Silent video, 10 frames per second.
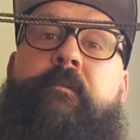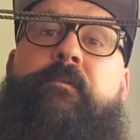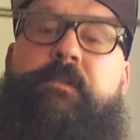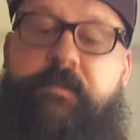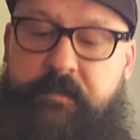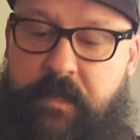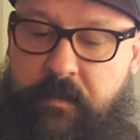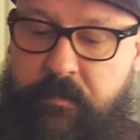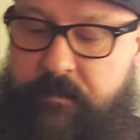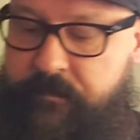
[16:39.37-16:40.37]
which is that
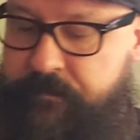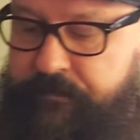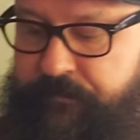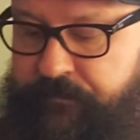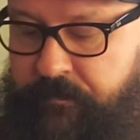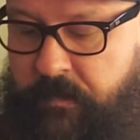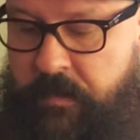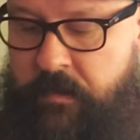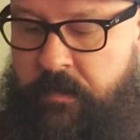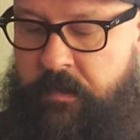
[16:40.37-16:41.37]
one,
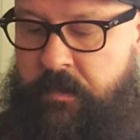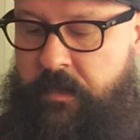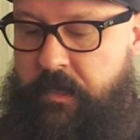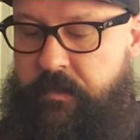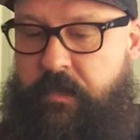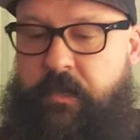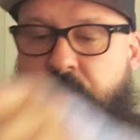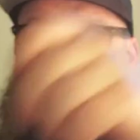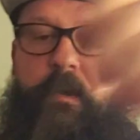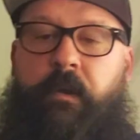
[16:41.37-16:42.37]
and the other
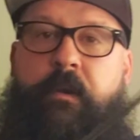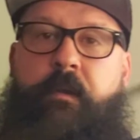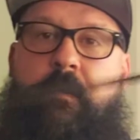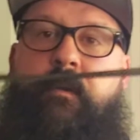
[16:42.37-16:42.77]
one